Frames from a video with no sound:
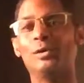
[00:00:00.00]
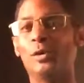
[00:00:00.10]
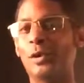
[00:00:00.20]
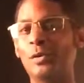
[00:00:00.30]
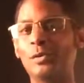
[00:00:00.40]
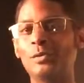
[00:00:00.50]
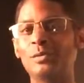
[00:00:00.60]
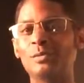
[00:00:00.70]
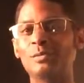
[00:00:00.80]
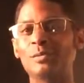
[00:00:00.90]
known
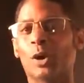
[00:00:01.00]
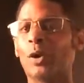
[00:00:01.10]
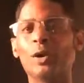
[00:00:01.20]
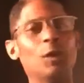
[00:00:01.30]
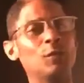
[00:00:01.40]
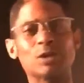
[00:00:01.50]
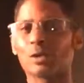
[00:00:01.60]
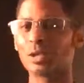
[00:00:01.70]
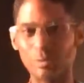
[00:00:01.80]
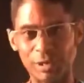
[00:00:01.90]
all over
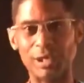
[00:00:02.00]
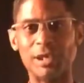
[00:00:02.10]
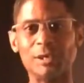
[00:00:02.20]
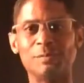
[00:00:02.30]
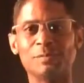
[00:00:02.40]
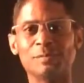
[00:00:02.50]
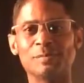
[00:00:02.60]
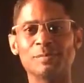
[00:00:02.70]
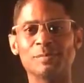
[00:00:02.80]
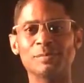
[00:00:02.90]
social media.
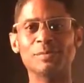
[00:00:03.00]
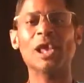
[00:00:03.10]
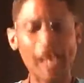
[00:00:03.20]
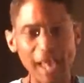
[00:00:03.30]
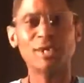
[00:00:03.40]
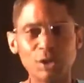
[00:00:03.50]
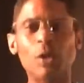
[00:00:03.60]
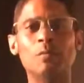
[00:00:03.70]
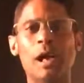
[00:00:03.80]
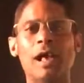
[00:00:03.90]
Hash
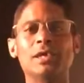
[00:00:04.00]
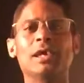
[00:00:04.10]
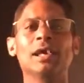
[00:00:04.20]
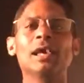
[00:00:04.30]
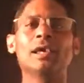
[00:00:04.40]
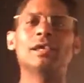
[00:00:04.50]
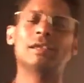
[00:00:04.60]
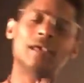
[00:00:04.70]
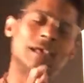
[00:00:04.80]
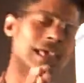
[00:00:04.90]
Compania.
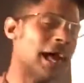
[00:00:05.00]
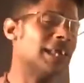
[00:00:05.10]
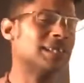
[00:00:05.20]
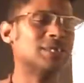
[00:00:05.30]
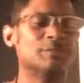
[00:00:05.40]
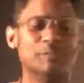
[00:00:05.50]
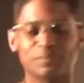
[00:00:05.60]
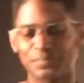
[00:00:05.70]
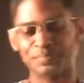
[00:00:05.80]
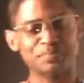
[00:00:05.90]
Guys,
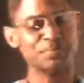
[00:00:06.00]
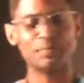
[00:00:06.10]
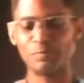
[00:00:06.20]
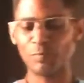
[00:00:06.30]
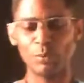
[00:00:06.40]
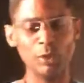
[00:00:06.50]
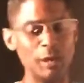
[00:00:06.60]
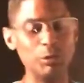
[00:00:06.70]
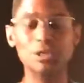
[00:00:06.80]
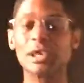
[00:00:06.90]

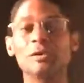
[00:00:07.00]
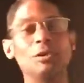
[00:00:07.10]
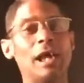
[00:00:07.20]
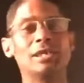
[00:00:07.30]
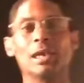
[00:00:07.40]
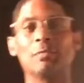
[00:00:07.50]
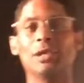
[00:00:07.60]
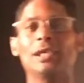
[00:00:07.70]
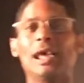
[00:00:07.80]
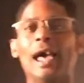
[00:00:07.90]
I'm going to tell you guys something.
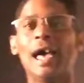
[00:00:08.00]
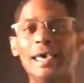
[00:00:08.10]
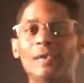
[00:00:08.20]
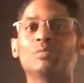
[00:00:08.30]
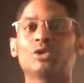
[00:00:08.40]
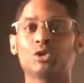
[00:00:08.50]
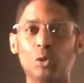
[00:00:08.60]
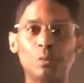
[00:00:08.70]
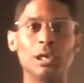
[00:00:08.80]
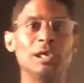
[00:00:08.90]
I am super,